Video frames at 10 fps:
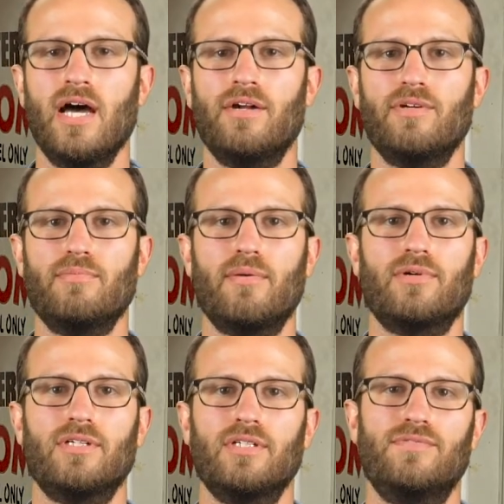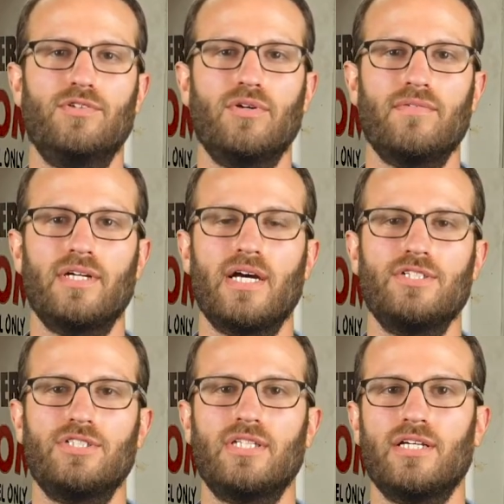And remember, if you have an
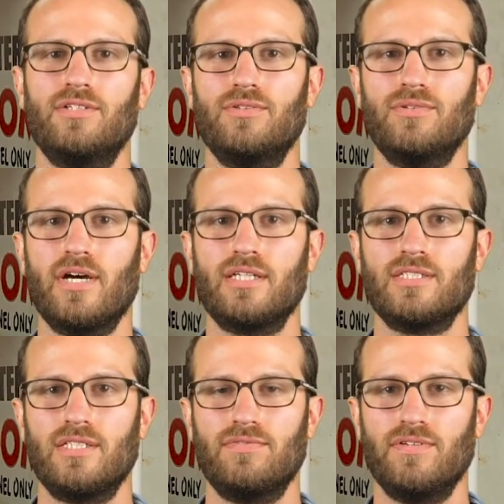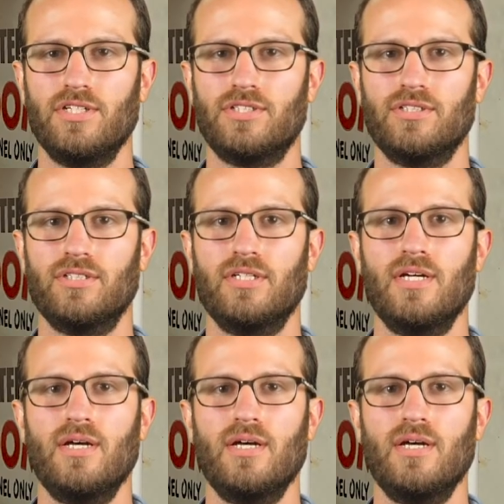engine that you'd like to see featured,